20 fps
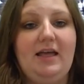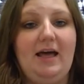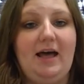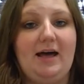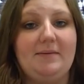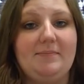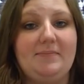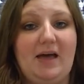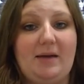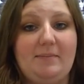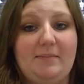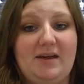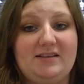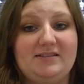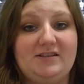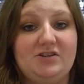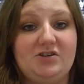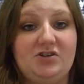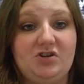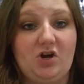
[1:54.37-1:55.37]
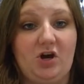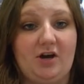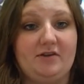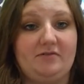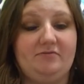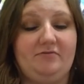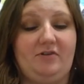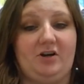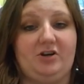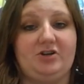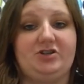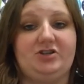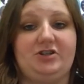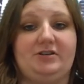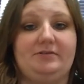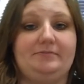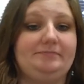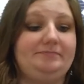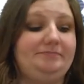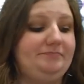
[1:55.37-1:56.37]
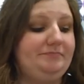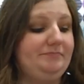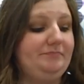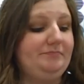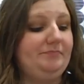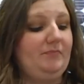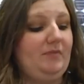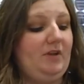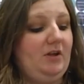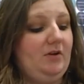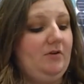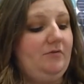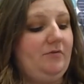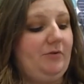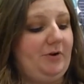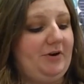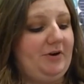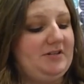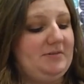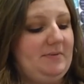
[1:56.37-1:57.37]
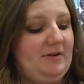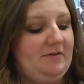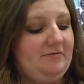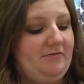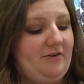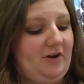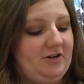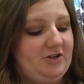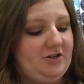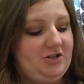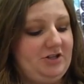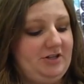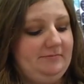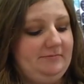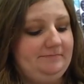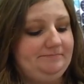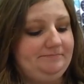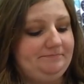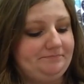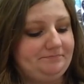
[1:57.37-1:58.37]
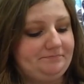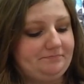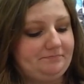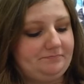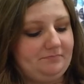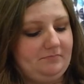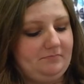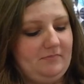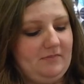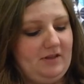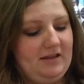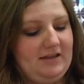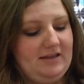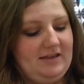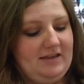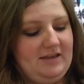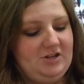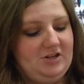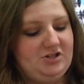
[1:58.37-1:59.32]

that makes it not a function. For it to be a function, each